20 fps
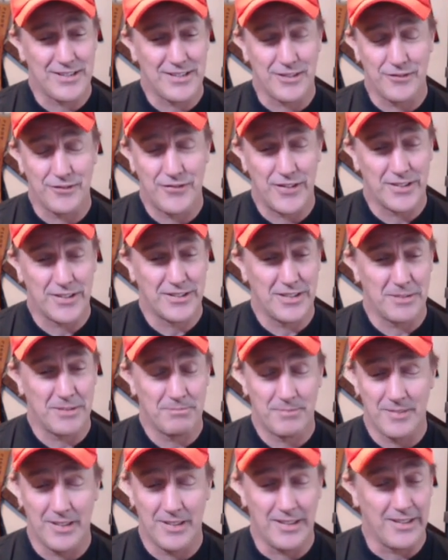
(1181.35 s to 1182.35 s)
fucked
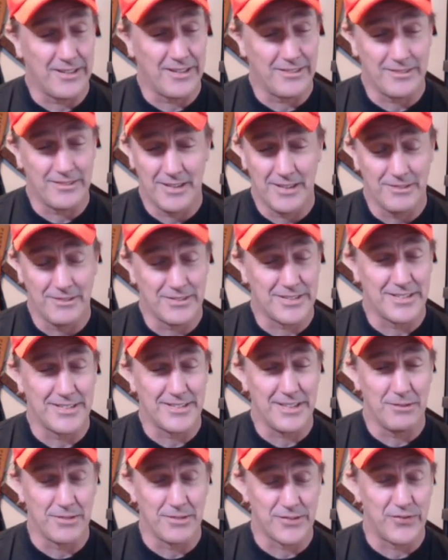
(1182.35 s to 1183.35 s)
up, you know. It
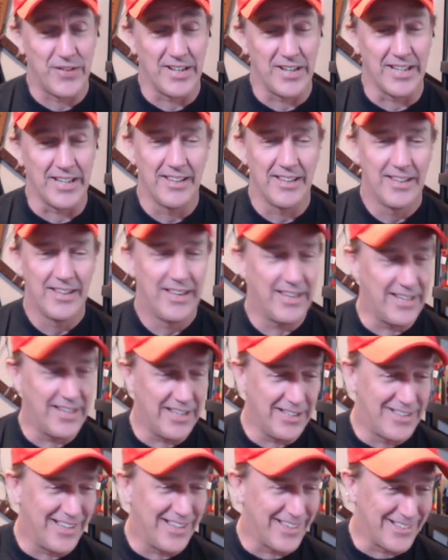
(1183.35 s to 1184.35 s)
was funny. And
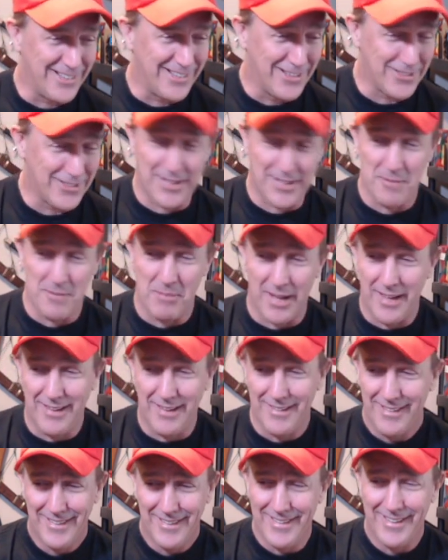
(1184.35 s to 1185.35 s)
he looks at
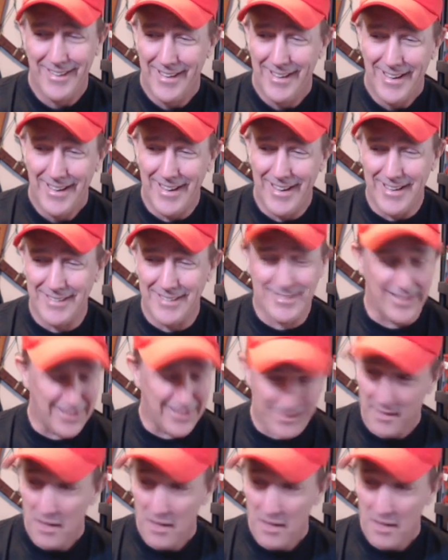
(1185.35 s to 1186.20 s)
me and he's like,